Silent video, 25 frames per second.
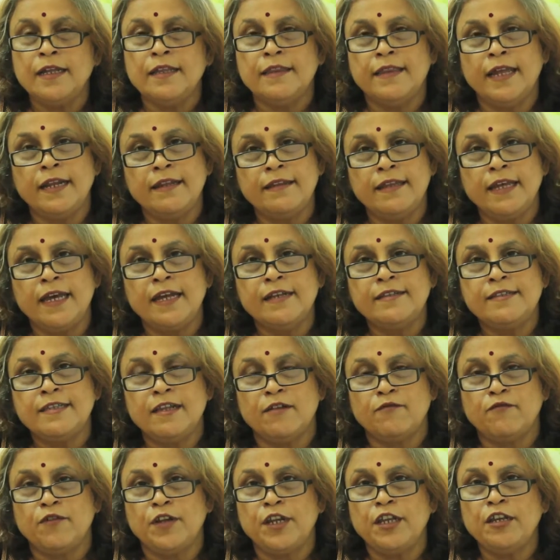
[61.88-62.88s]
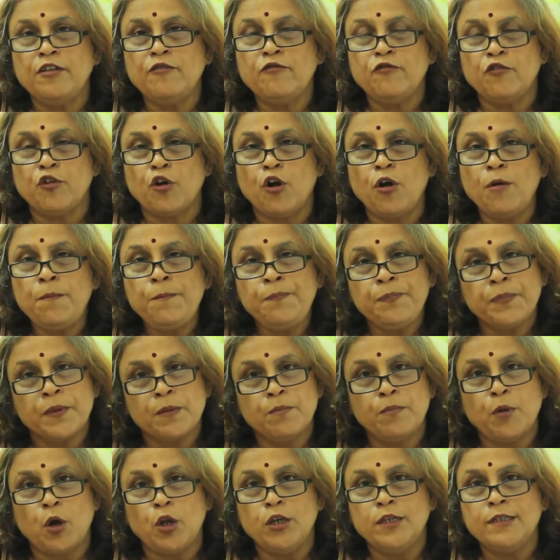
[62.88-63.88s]
that they are suffering from
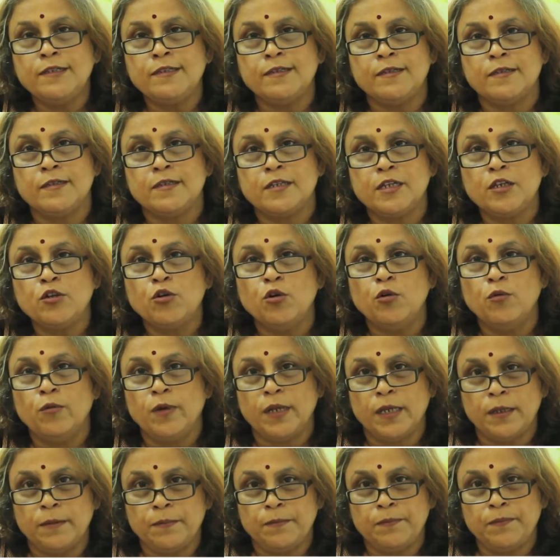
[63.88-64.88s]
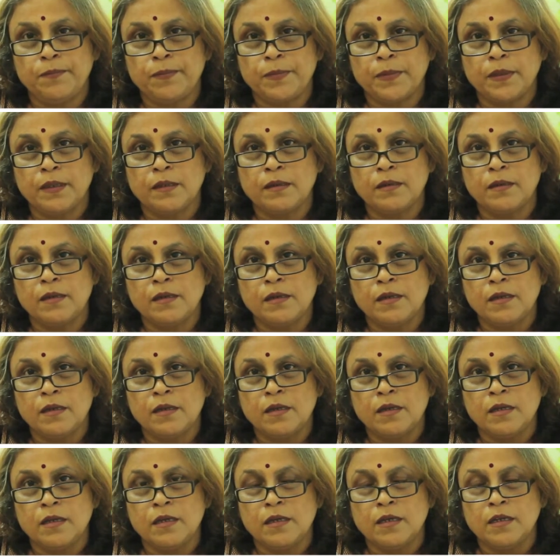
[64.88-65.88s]
polycystic ovary.
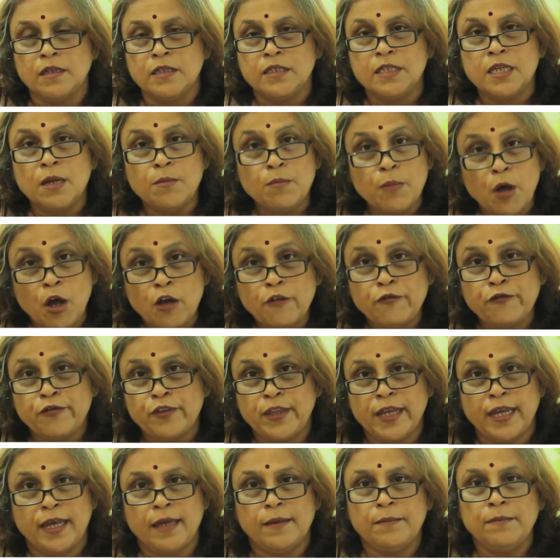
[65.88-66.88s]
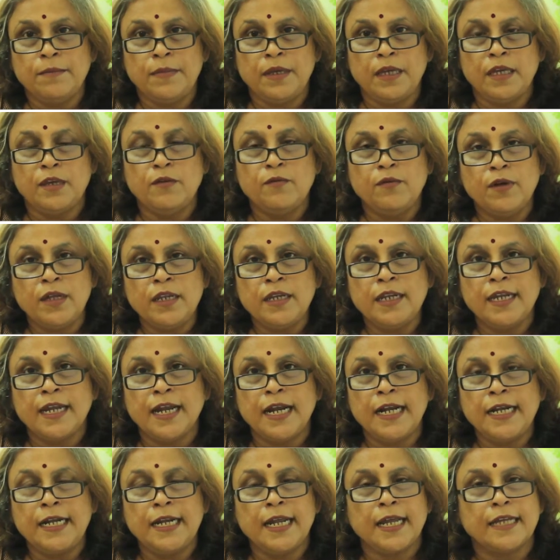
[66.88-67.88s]
Some of them even
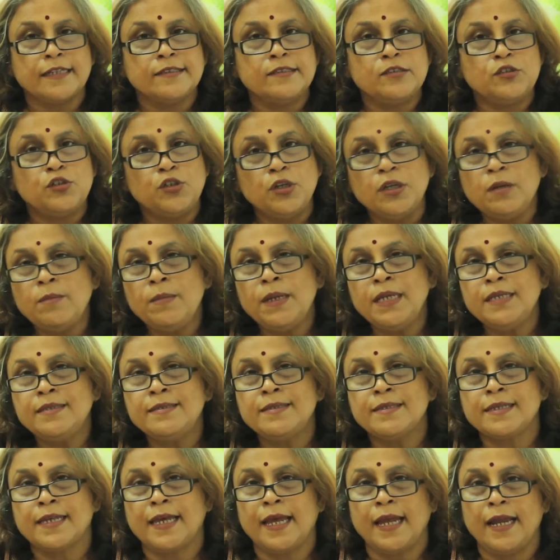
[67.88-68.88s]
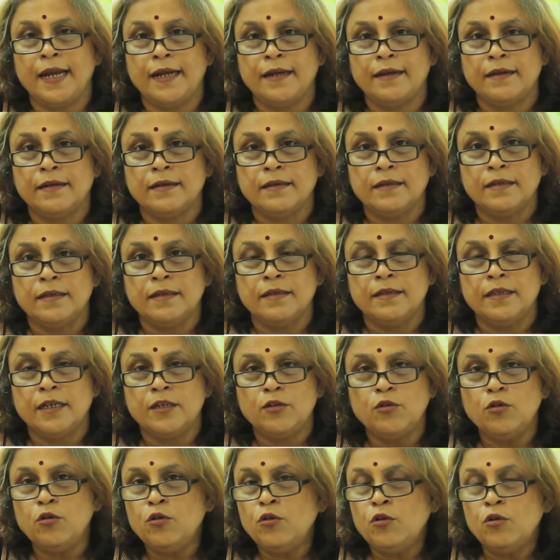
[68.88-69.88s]
get extremely scared that,
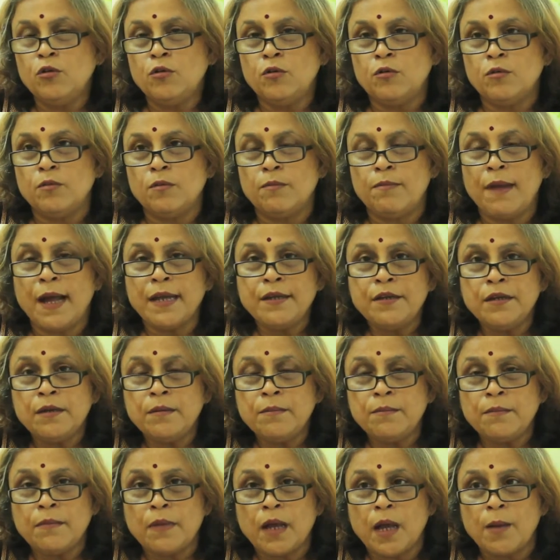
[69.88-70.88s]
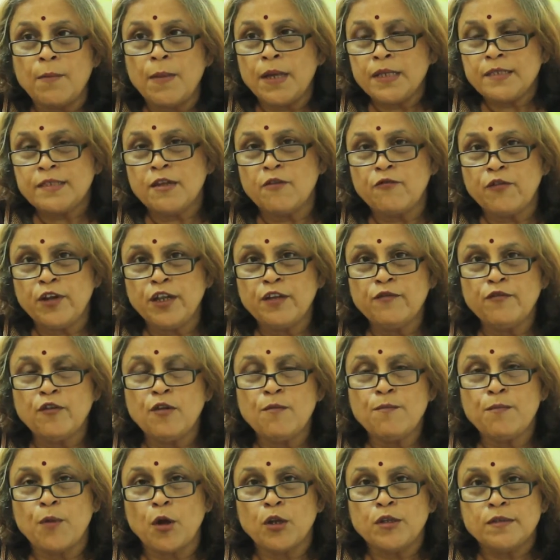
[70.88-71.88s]
oh, madam, am I suffering
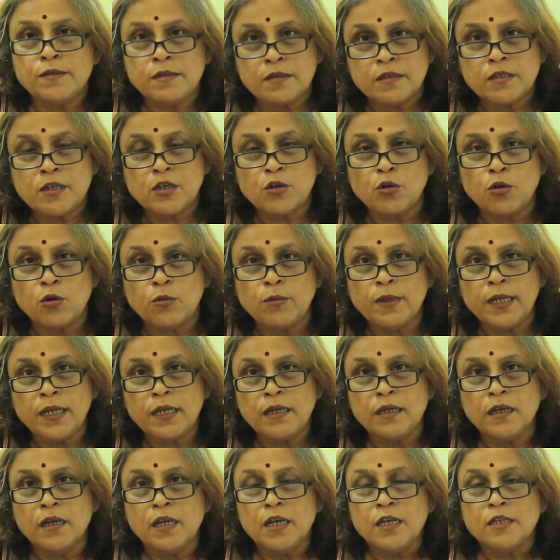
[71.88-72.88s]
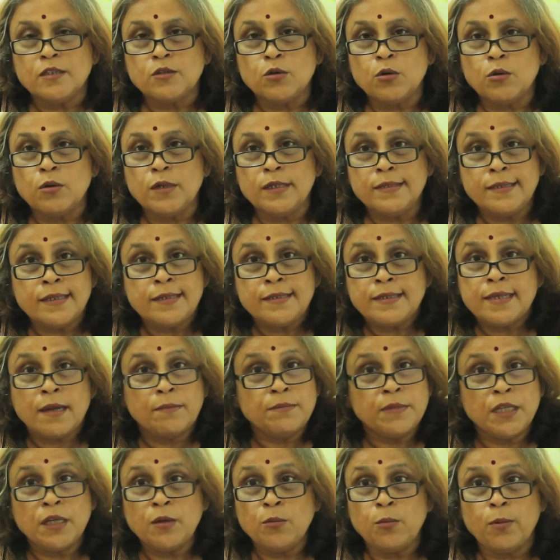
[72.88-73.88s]
from polycystic ovary? So, is it
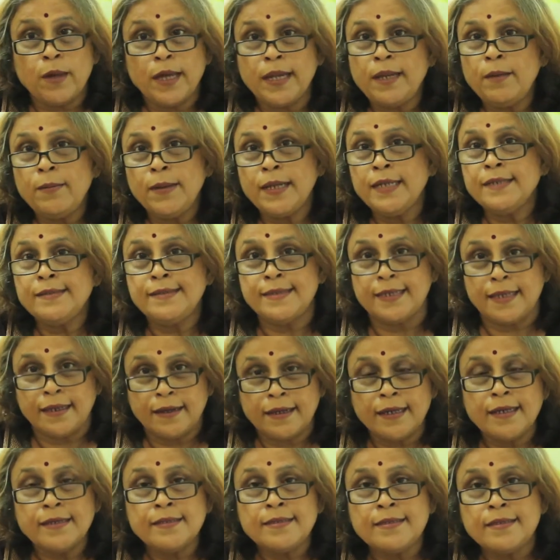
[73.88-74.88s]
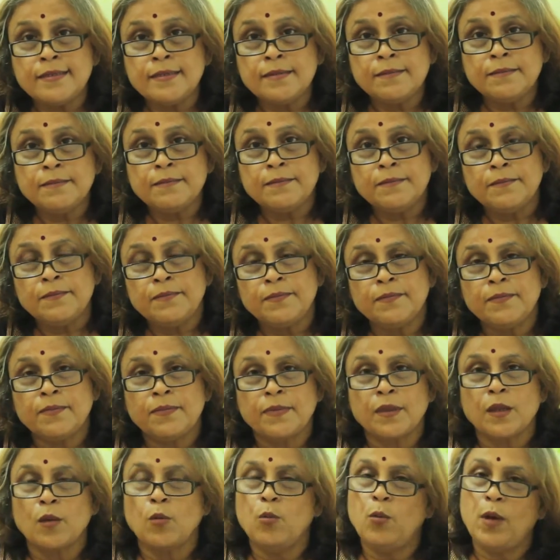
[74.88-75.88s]
something very, very serious?
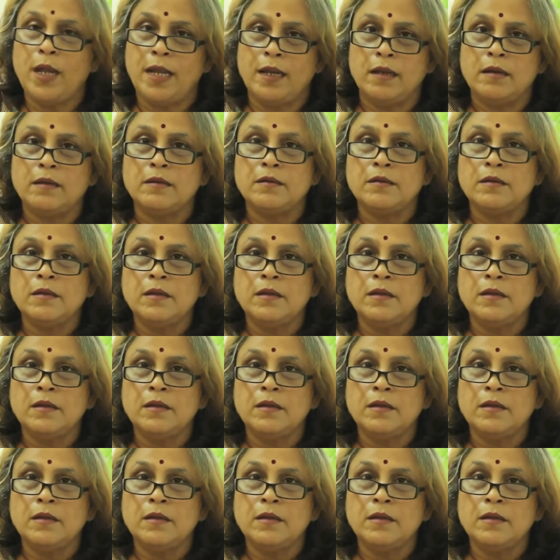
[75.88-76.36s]
Well,